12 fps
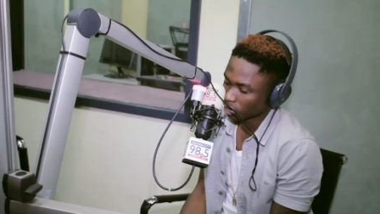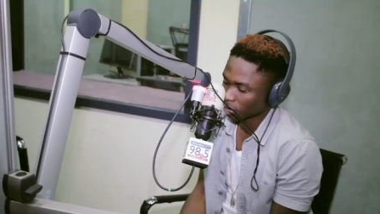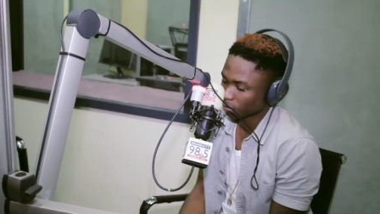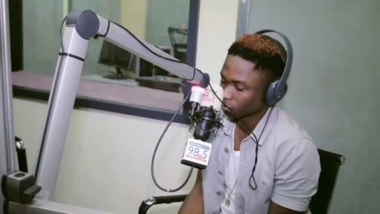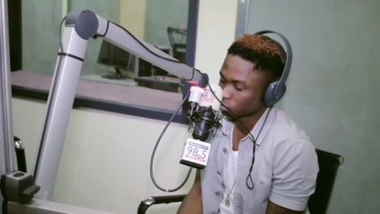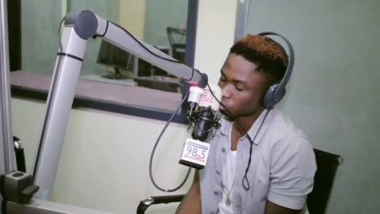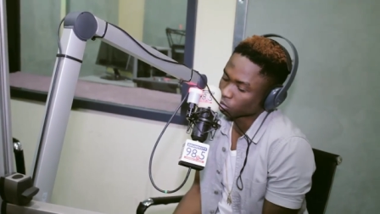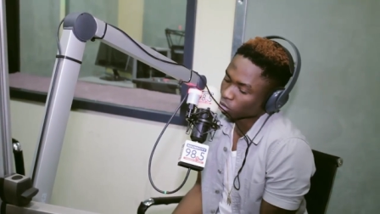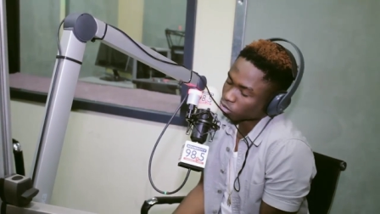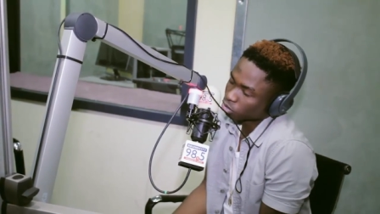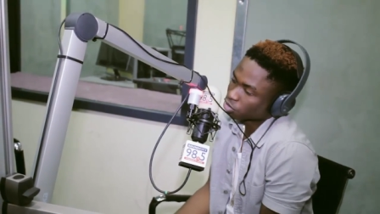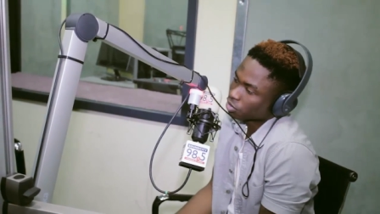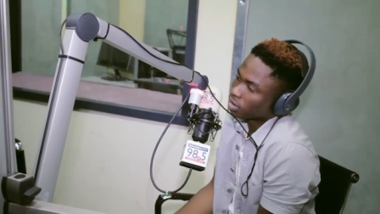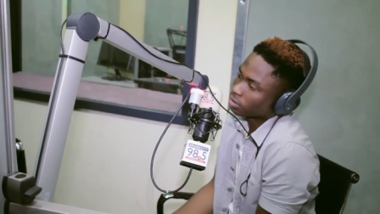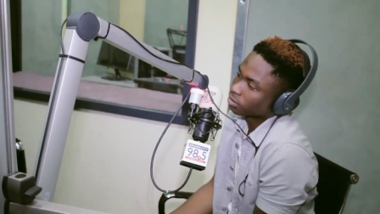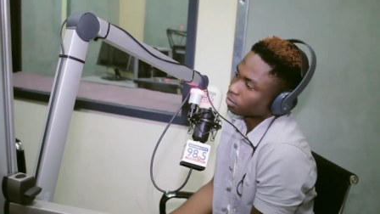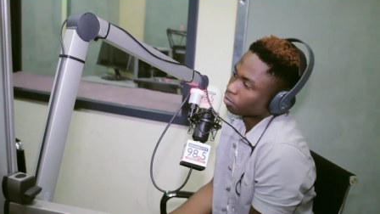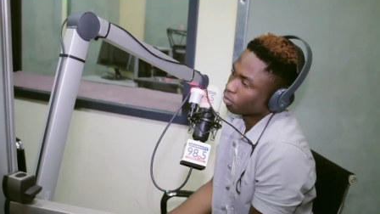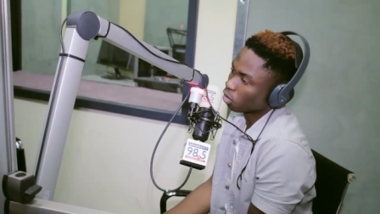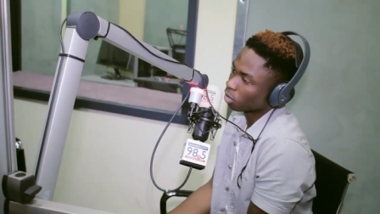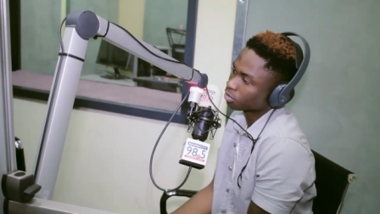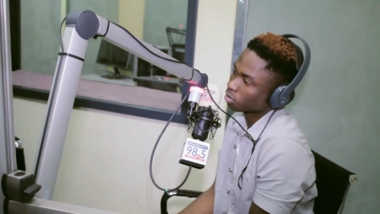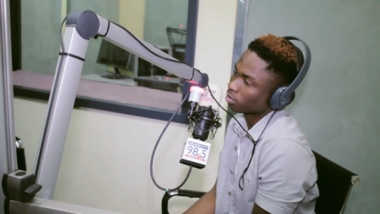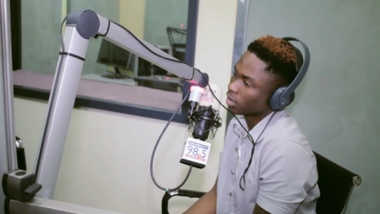You should also try and put
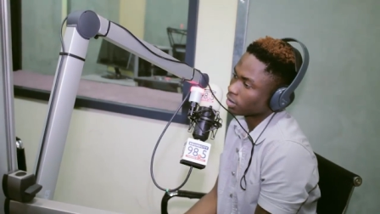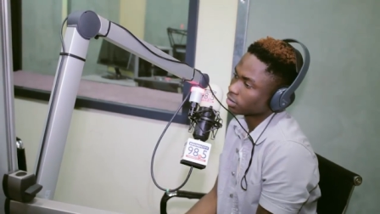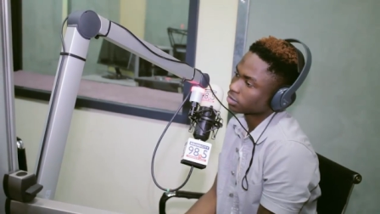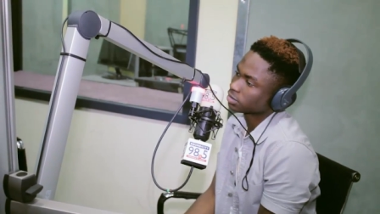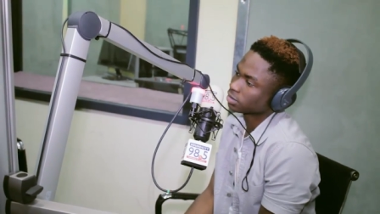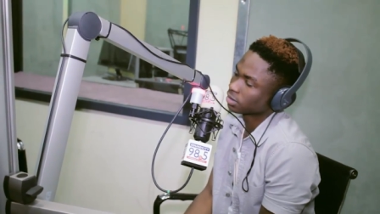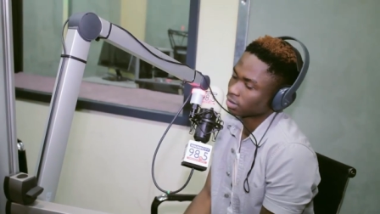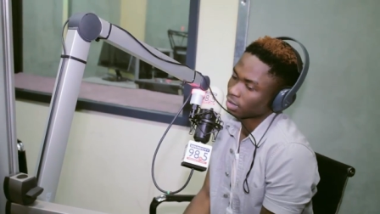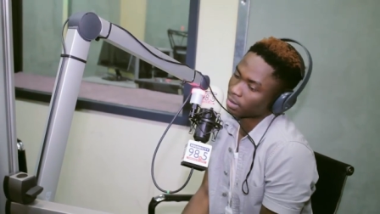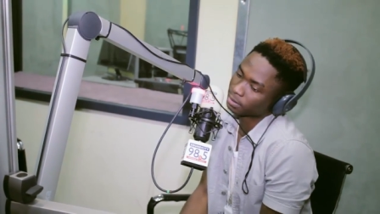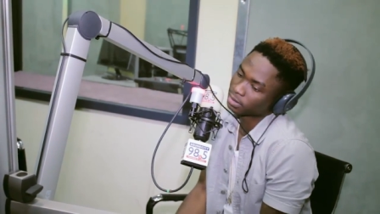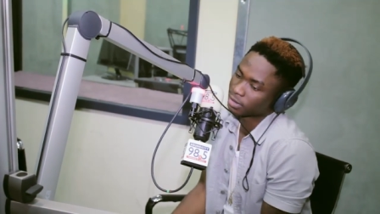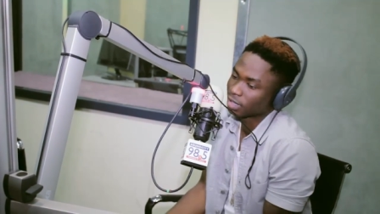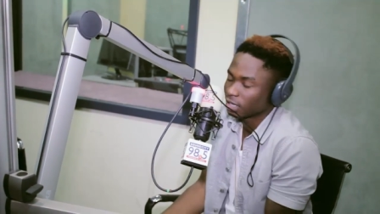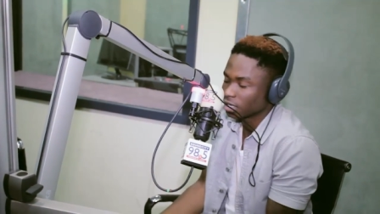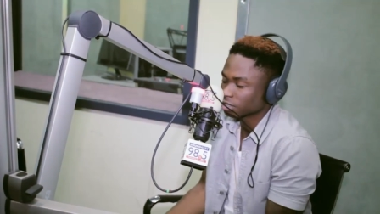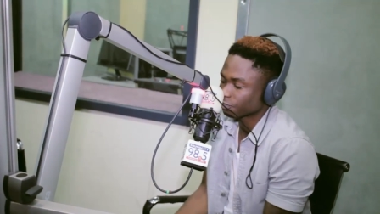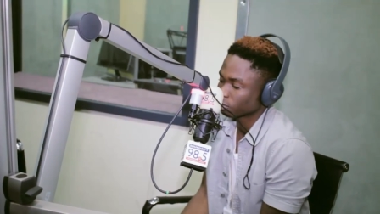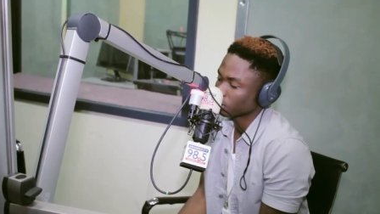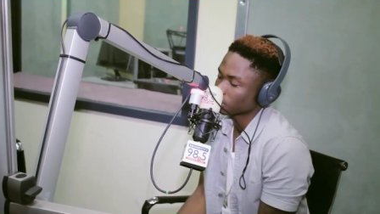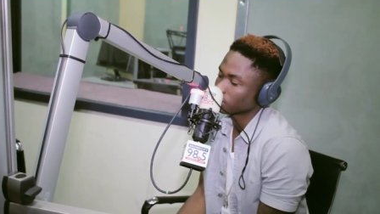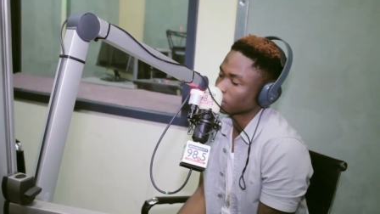up some artists that years from now,